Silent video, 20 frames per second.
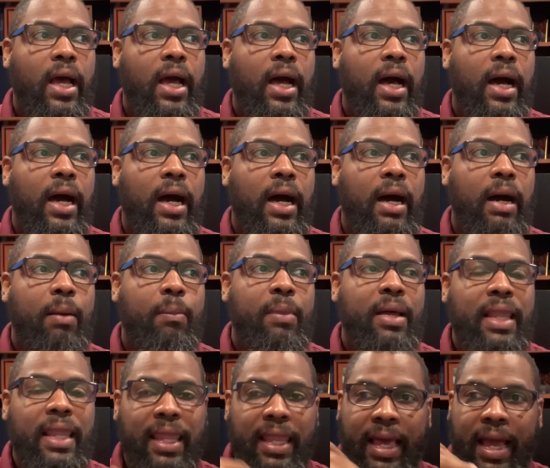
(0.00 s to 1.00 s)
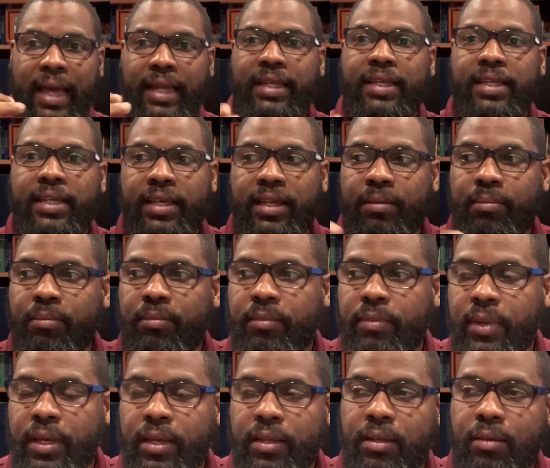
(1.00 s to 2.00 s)
um, landed him
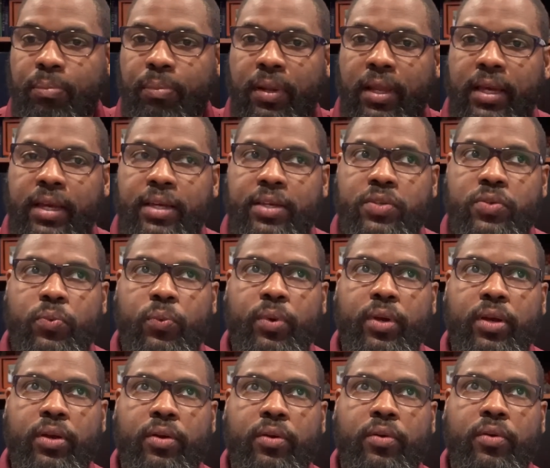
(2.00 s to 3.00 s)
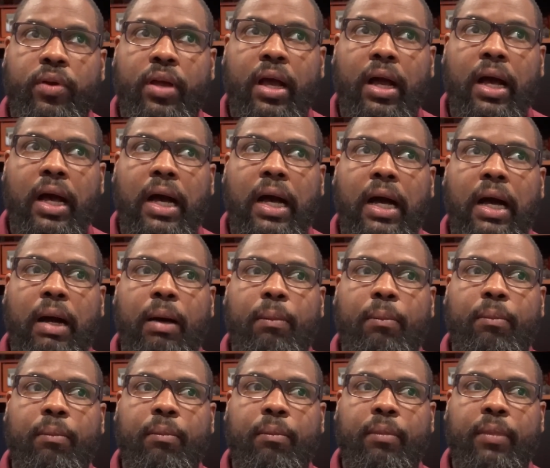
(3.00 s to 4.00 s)
in the place where
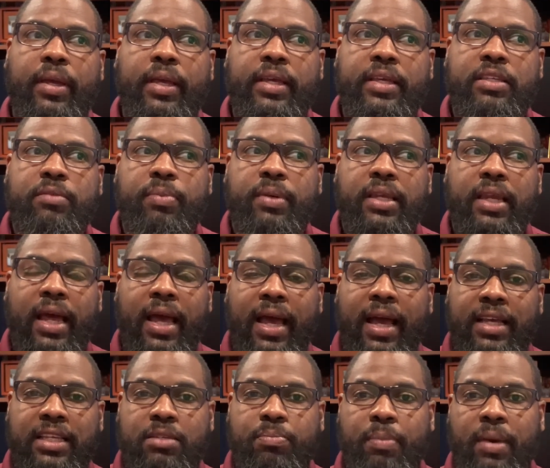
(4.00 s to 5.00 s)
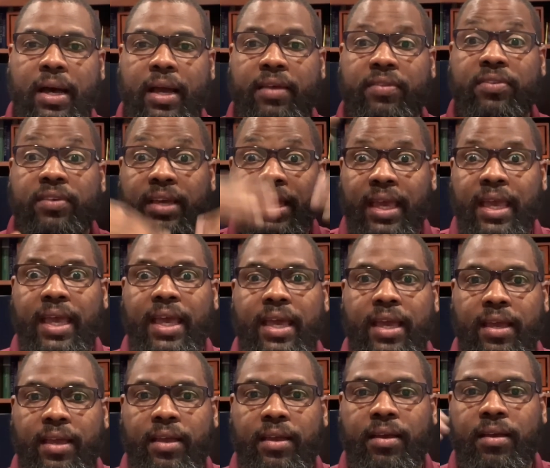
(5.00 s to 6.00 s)
um, he's being asked by the
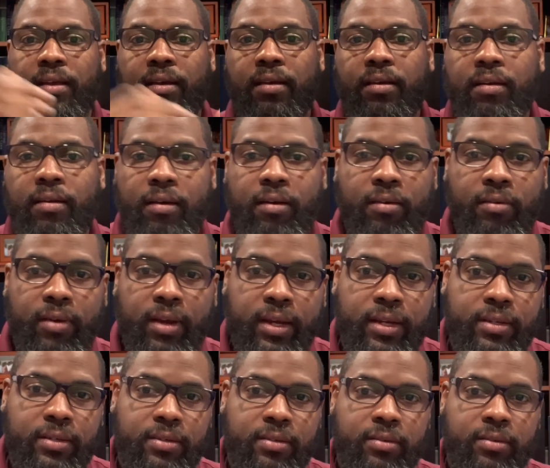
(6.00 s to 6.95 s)
king, all right?